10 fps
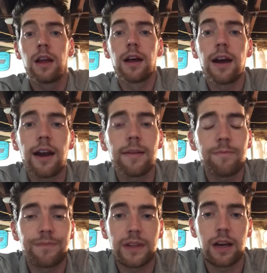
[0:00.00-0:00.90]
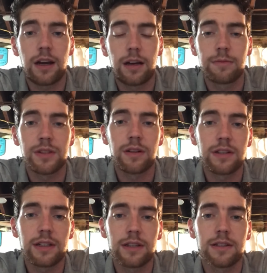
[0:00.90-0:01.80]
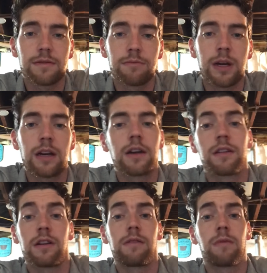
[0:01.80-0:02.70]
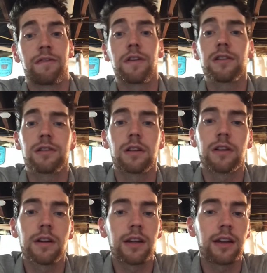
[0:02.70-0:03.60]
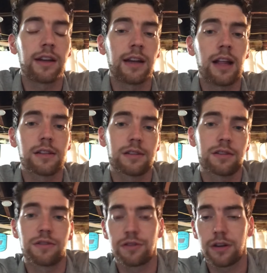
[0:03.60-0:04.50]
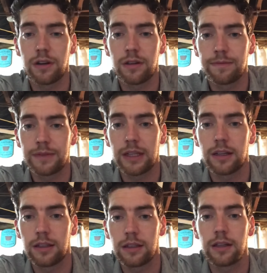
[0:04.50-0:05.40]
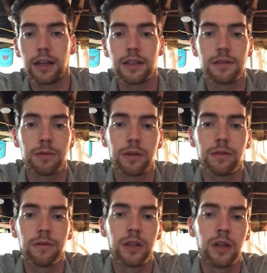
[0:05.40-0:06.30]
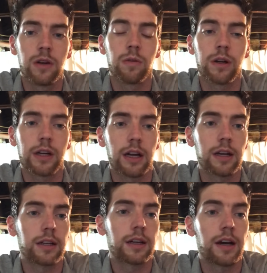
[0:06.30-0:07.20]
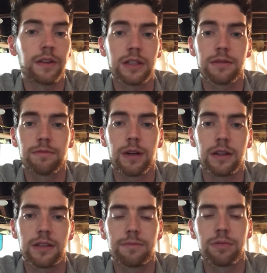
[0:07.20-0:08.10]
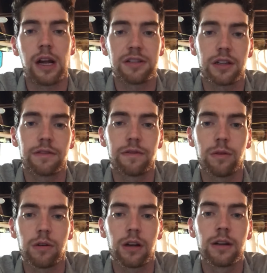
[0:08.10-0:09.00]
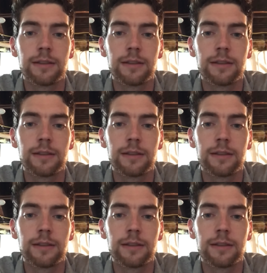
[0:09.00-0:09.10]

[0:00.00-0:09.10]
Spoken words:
Hi. So this is my first learning analysis journal as we work on this project for